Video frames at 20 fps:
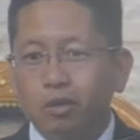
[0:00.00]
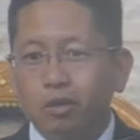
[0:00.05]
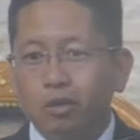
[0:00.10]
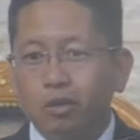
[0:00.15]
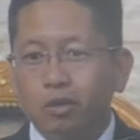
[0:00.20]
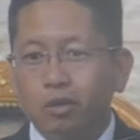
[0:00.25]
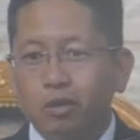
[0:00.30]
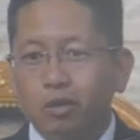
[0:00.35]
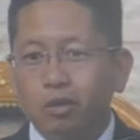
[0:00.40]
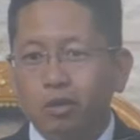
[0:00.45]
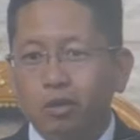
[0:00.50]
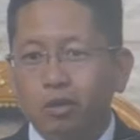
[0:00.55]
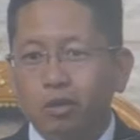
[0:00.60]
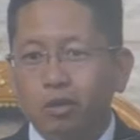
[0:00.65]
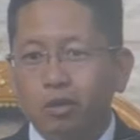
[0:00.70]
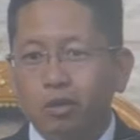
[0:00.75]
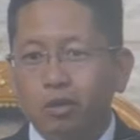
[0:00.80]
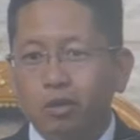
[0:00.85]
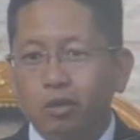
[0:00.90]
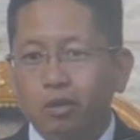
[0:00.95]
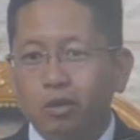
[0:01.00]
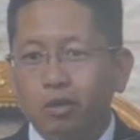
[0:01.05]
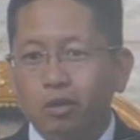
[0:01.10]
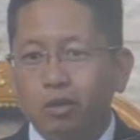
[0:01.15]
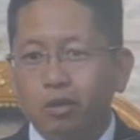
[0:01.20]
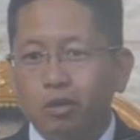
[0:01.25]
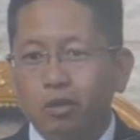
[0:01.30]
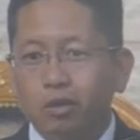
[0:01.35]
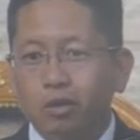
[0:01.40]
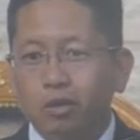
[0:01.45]

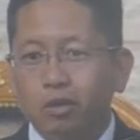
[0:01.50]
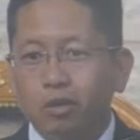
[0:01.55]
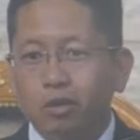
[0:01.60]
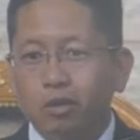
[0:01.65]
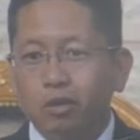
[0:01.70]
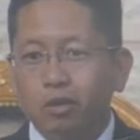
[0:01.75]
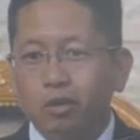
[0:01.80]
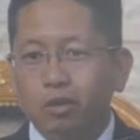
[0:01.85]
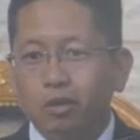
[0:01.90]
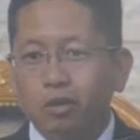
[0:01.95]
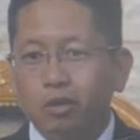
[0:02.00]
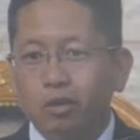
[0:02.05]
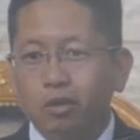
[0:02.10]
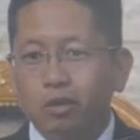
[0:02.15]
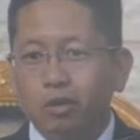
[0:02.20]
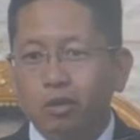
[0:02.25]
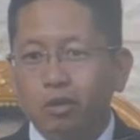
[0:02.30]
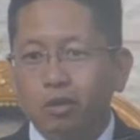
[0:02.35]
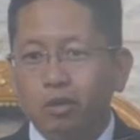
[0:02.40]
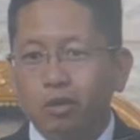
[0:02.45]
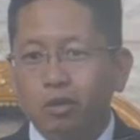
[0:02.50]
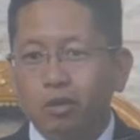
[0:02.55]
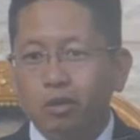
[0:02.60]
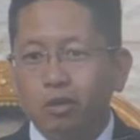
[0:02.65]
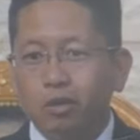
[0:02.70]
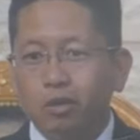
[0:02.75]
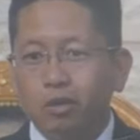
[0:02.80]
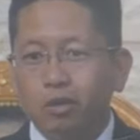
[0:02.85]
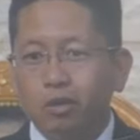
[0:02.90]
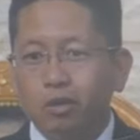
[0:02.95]

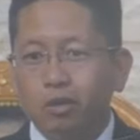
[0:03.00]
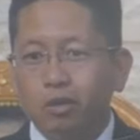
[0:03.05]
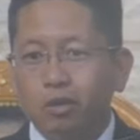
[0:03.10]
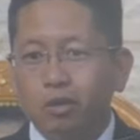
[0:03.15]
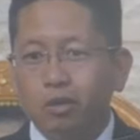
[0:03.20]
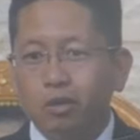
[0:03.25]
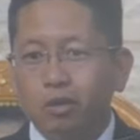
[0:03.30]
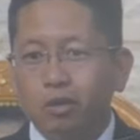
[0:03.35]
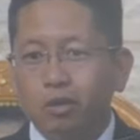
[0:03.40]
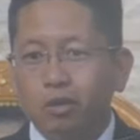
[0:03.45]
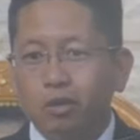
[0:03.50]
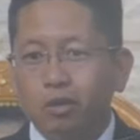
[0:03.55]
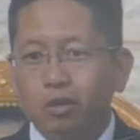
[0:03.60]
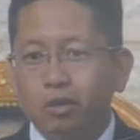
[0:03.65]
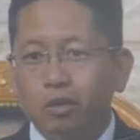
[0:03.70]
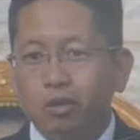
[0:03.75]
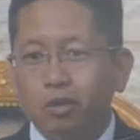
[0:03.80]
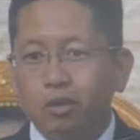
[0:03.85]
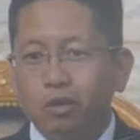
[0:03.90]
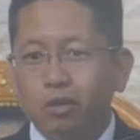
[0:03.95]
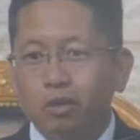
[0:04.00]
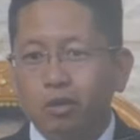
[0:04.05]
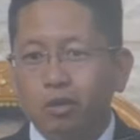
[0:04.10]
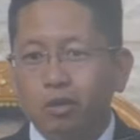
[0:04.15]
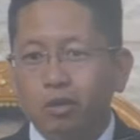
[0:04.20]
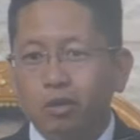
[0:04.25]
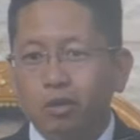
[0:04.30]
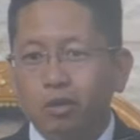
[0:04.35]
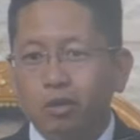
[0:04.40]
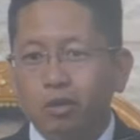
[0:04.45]

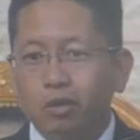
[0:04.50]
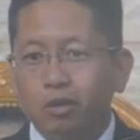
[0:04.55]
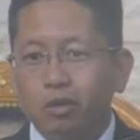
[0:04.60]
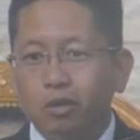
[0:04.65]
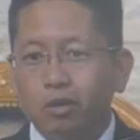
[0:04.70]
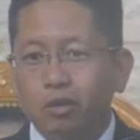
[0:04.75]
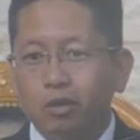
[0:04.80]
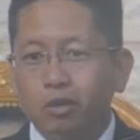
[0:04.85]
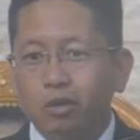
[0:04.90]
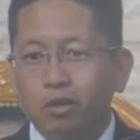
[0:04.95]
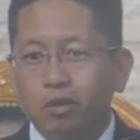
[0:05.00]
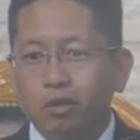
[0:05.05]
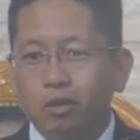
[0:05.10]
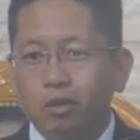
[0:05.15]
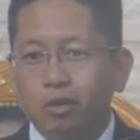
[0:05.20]
[no speech]